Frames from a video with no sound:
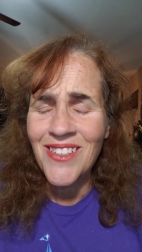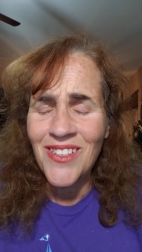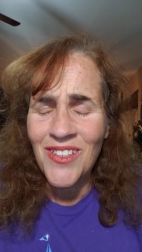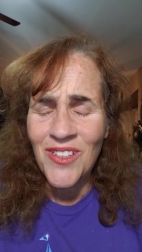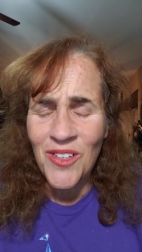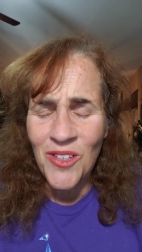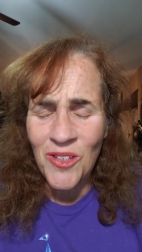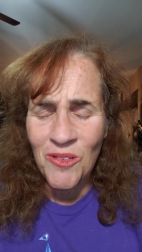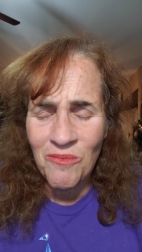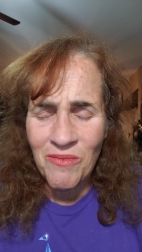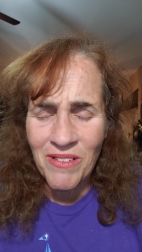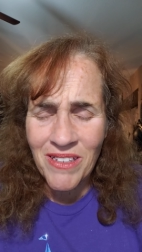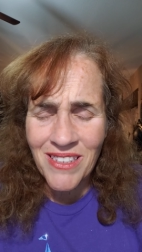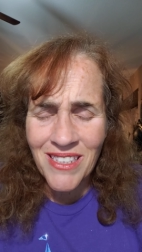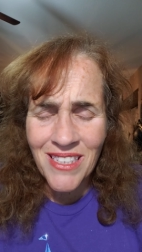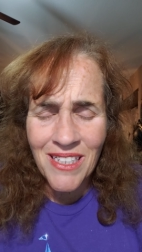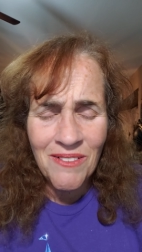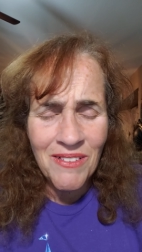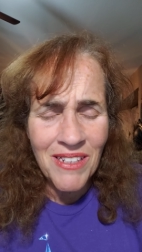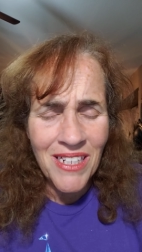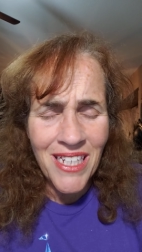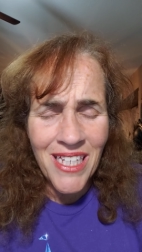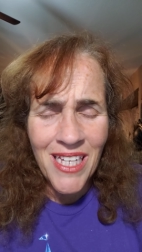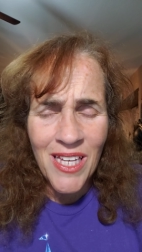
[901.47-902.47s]
to the humans.
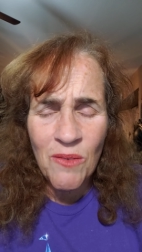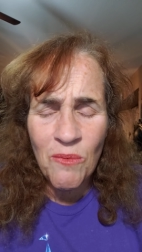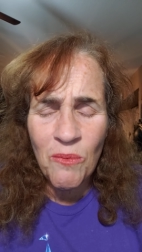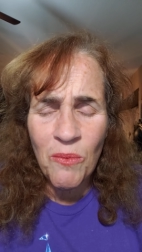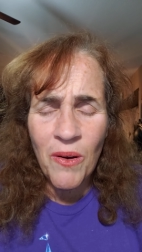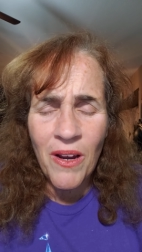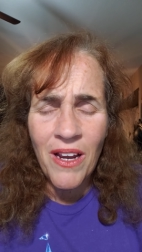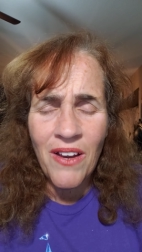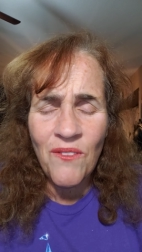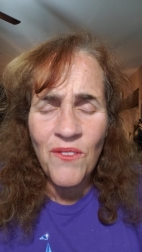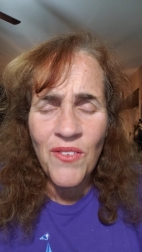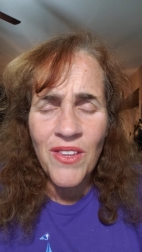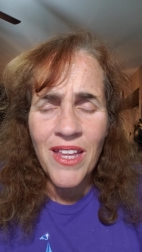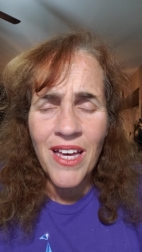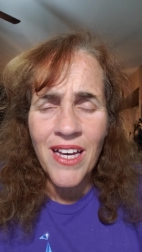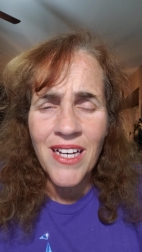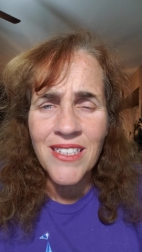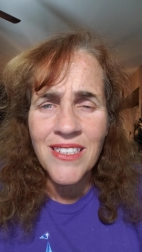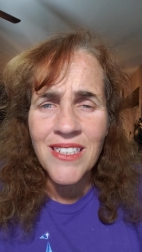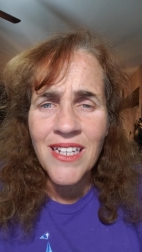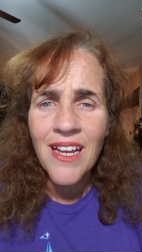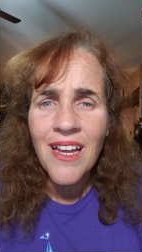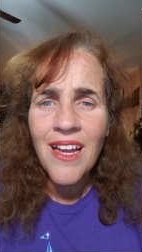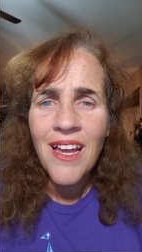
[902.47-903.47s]
I'm going to keep praying for
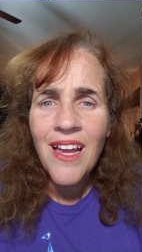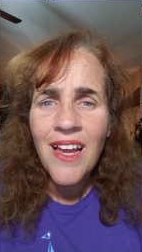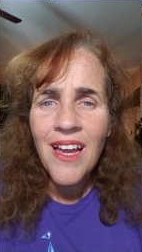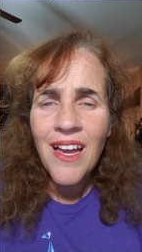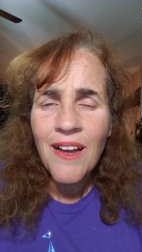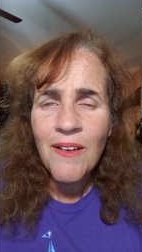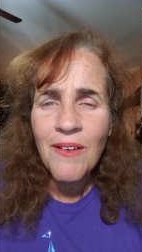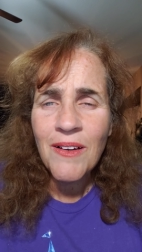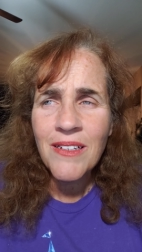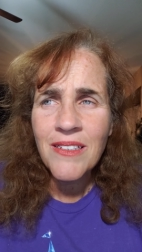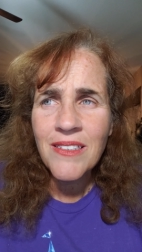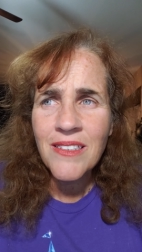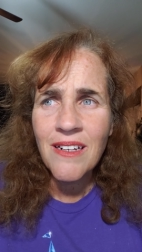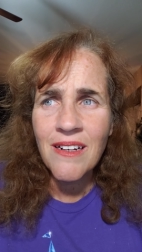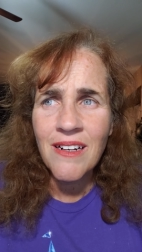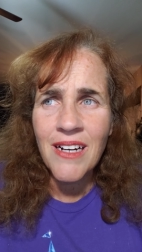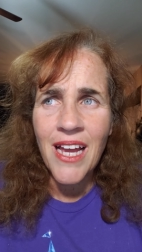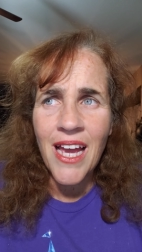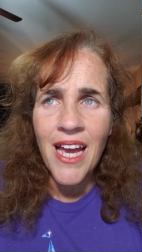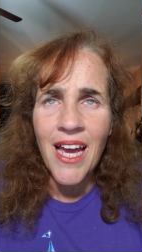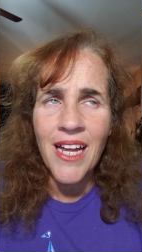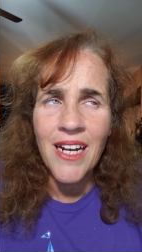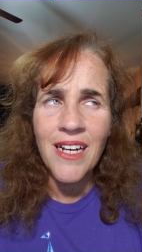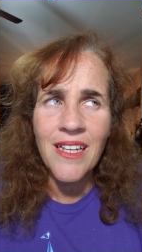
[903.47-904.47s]
that. I'm going to start
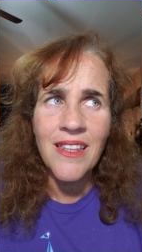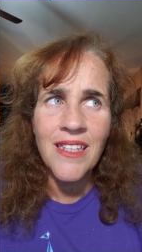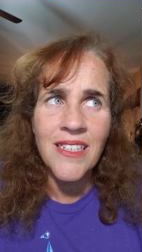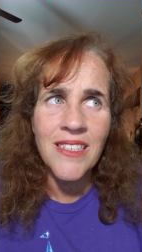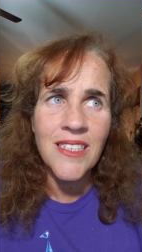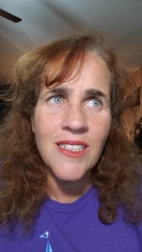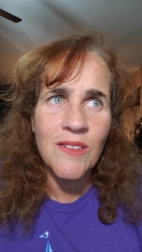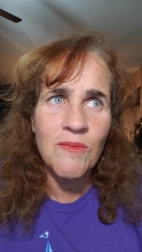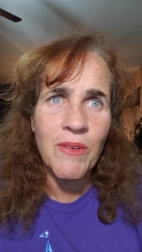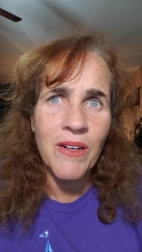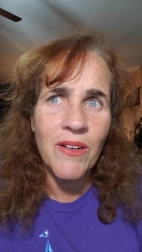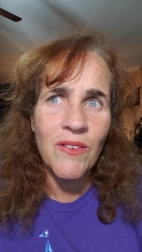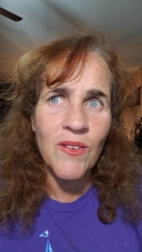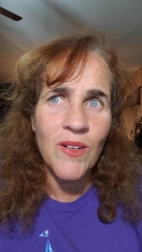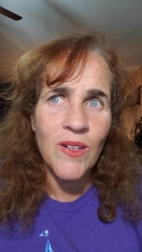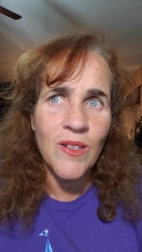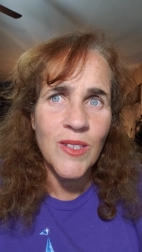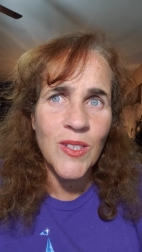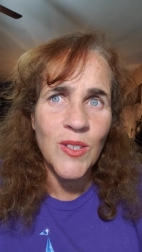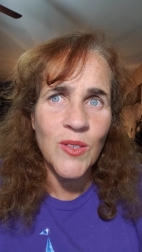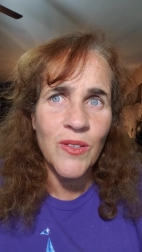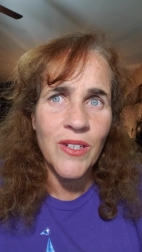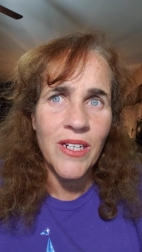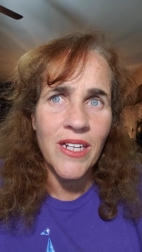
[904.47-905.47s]
adding this to my
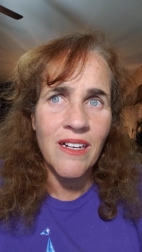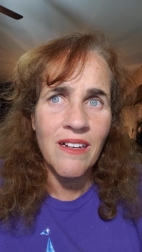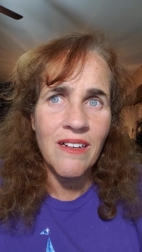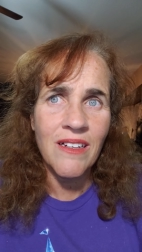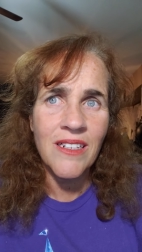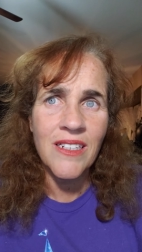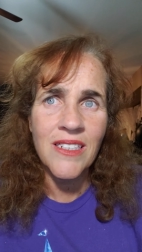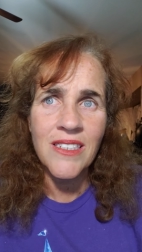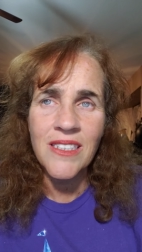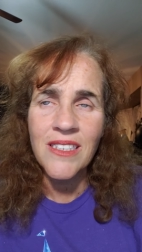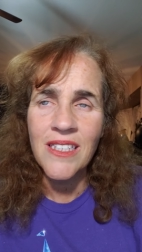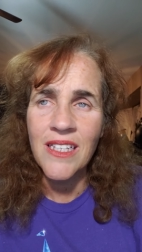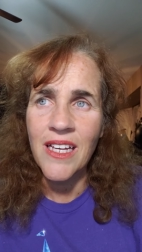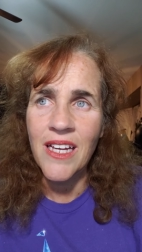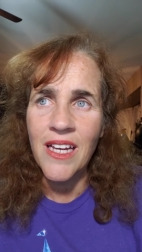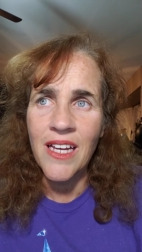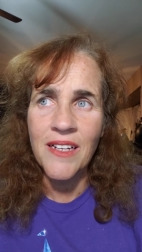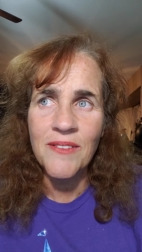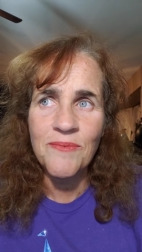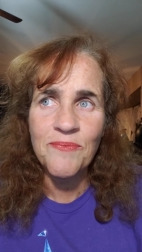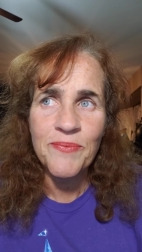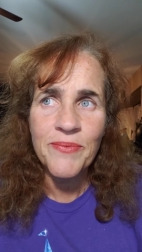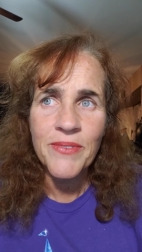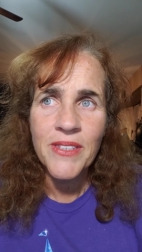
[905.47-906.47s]
rosary,
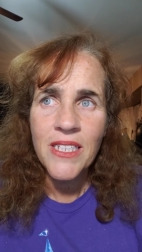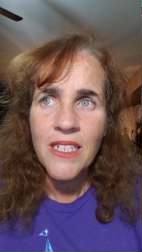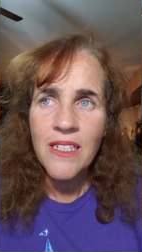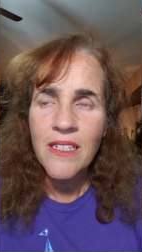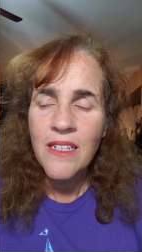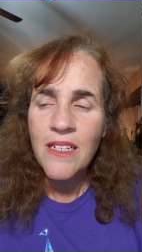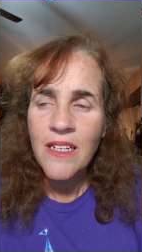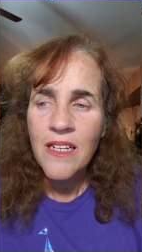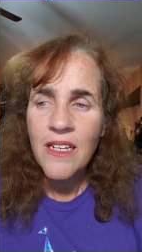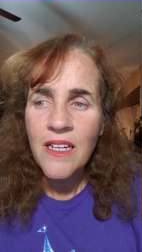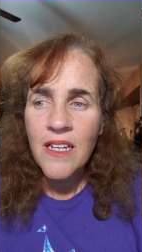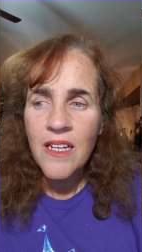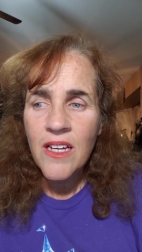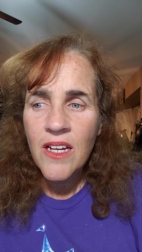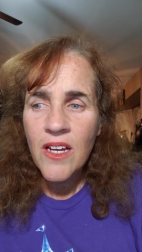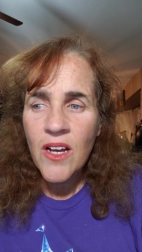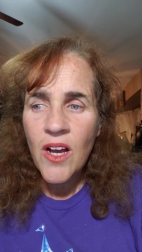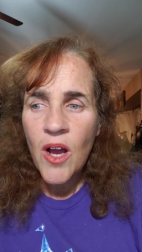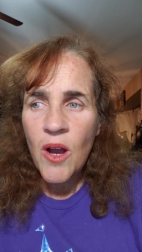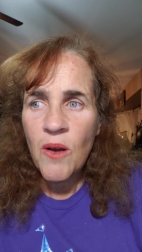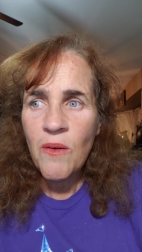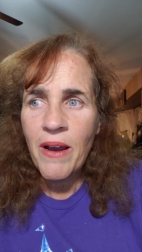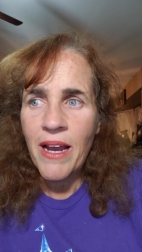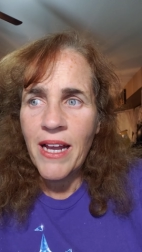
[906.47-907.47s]
honestly.
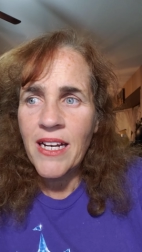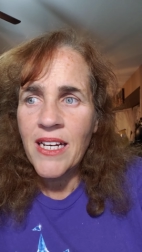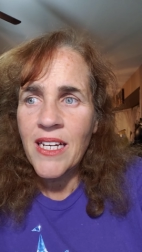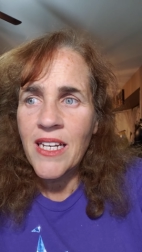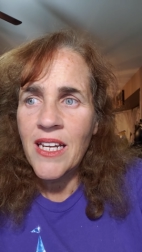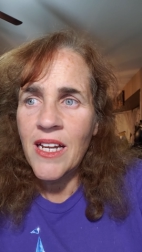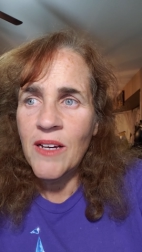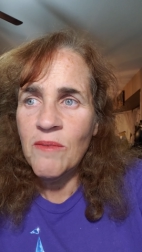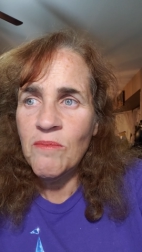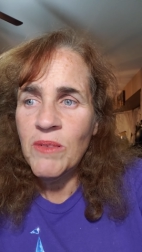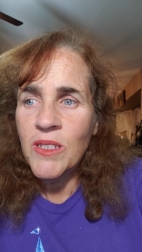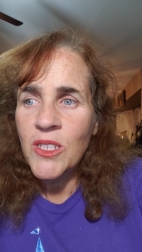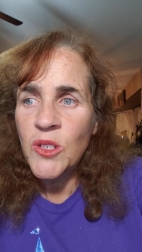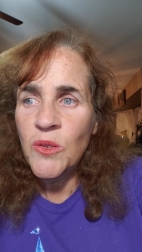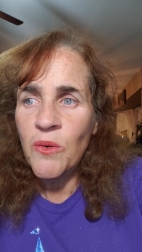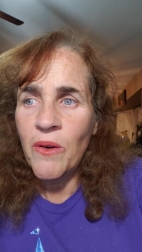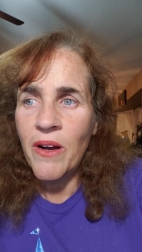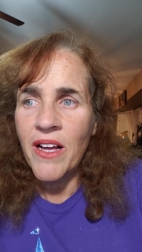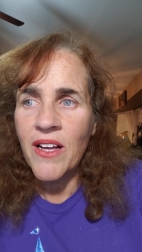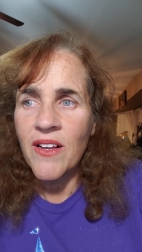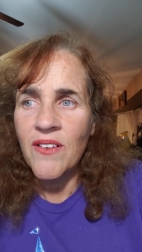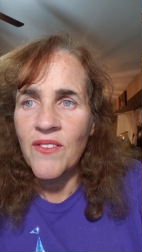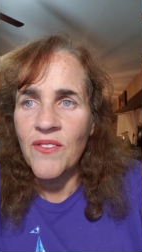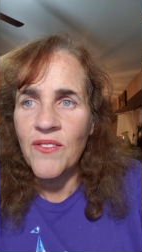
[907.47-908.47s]
All right, number
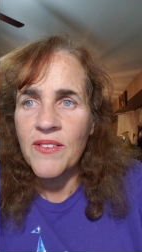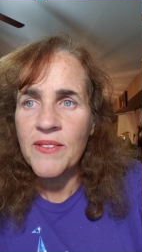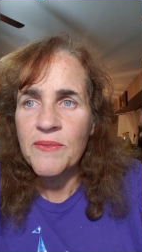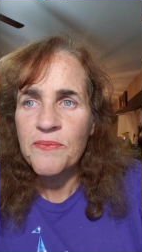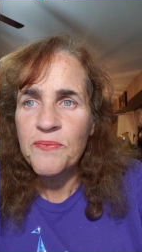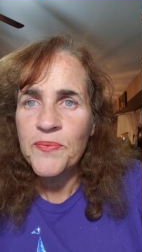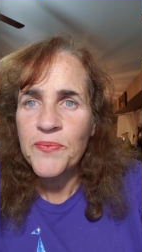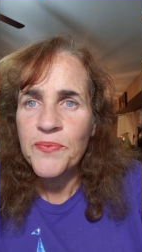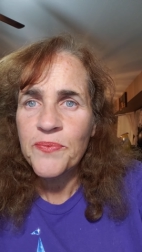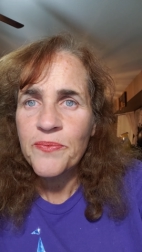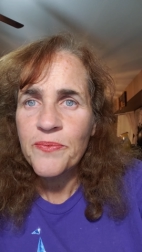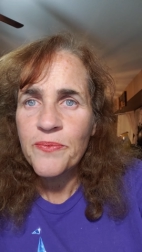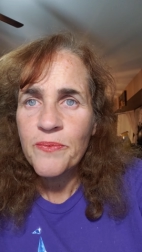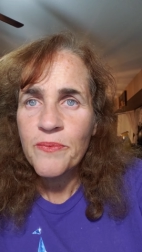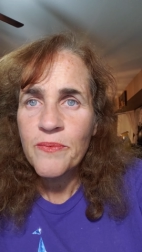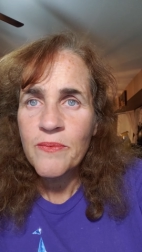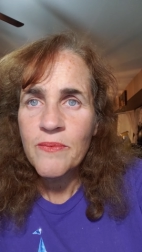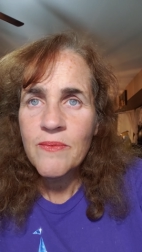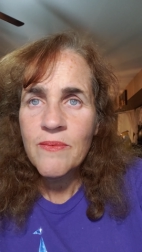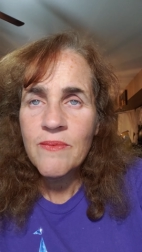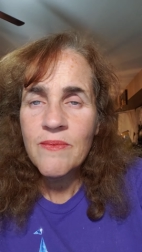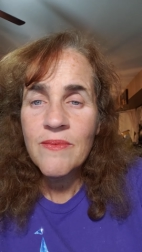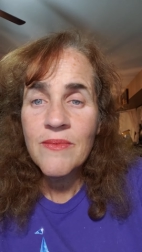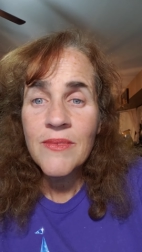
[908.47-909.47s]
12.
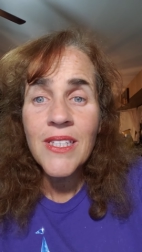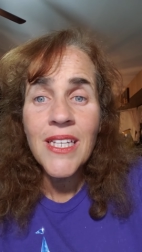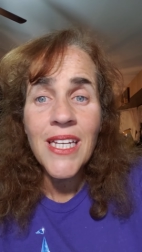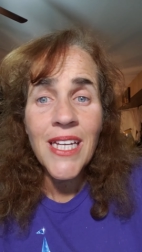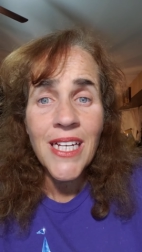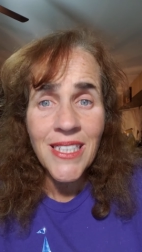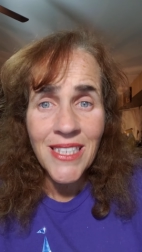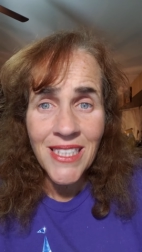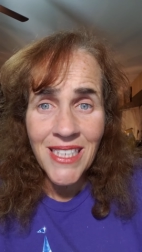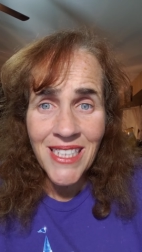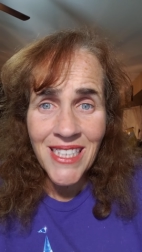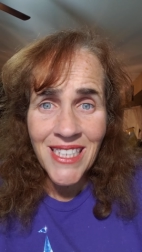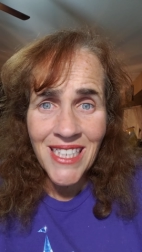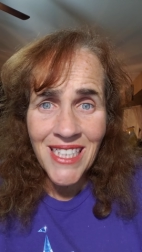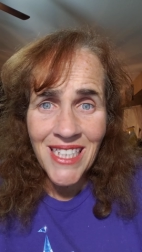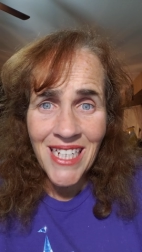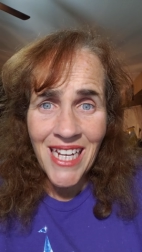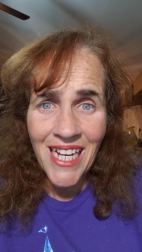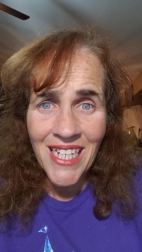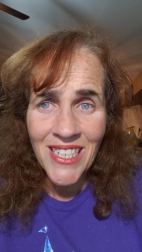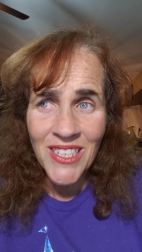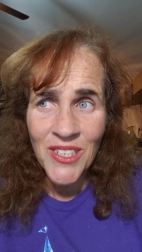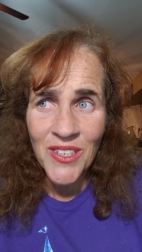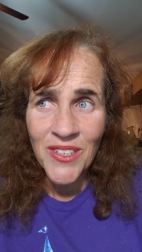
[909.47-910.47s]
It's easy to
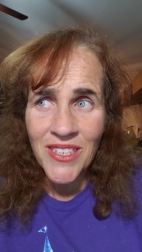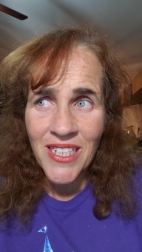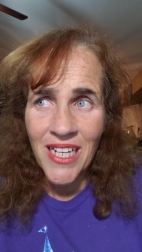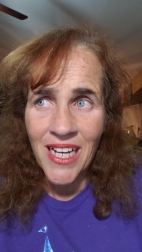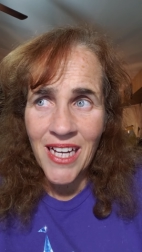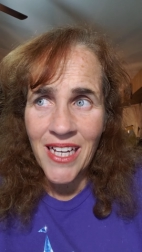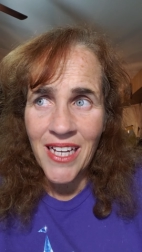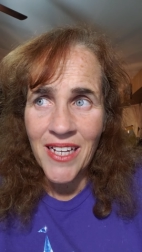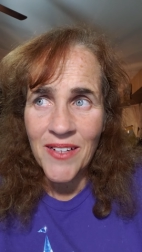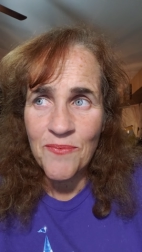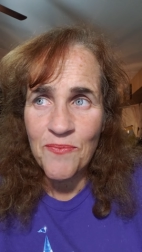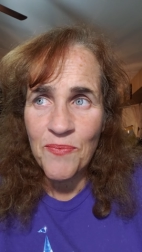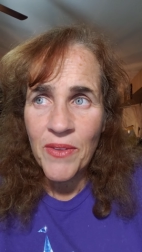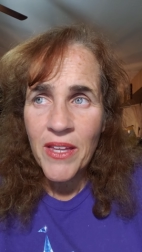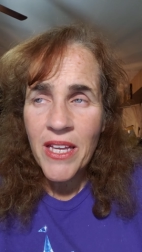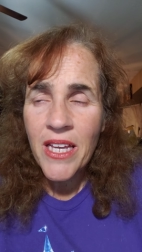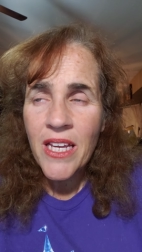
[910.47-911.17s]
add to your diet.